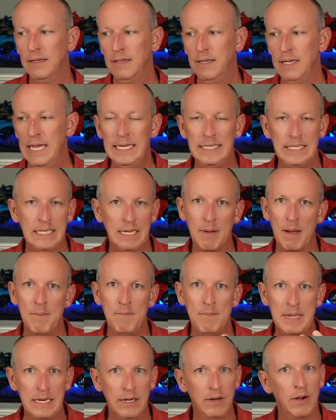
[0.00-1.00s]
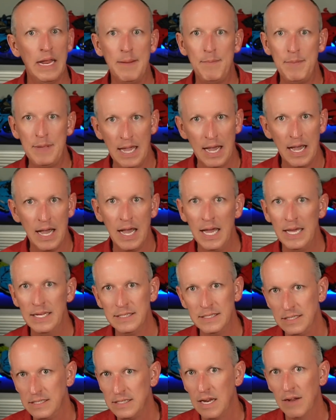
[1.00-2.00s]
hinting about metered
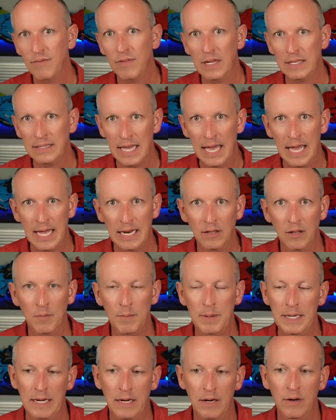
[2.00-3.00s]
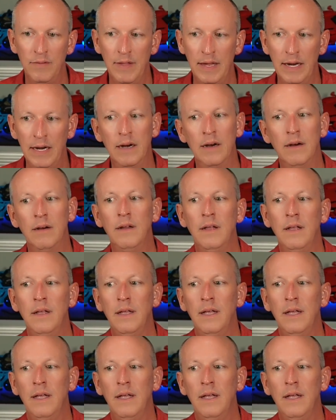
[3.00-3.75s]
APIs and stuff like that a little bit here and there.